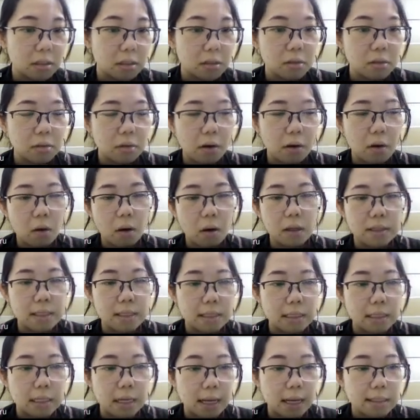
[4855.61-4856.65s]
So all is
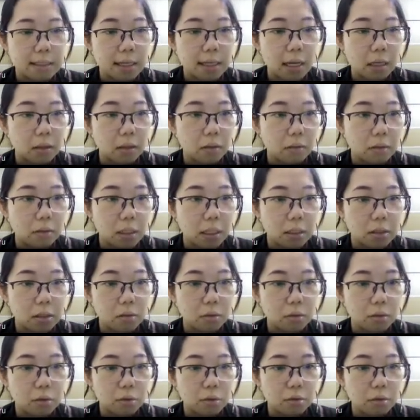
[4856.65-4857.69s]
in SI unit.
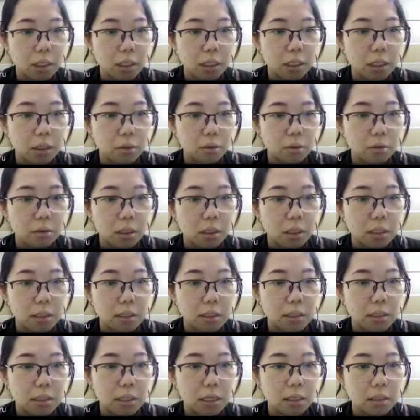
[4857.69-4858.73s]
So
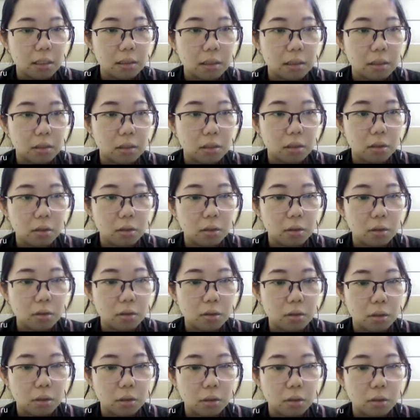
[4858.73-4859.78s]

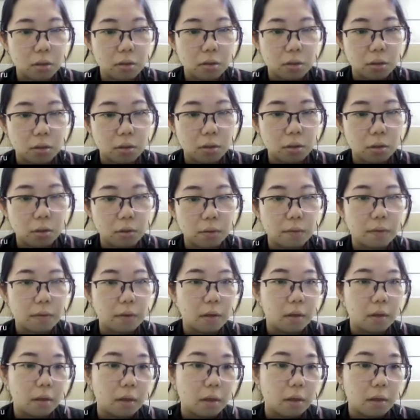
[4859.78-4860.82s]
336,000. All
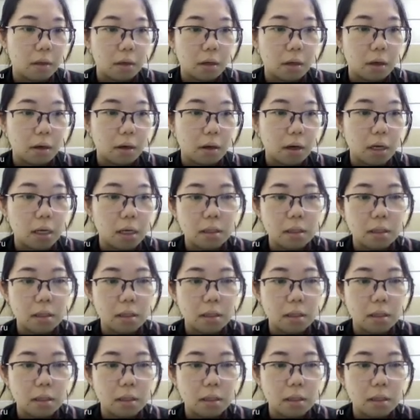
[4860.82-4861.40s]
right.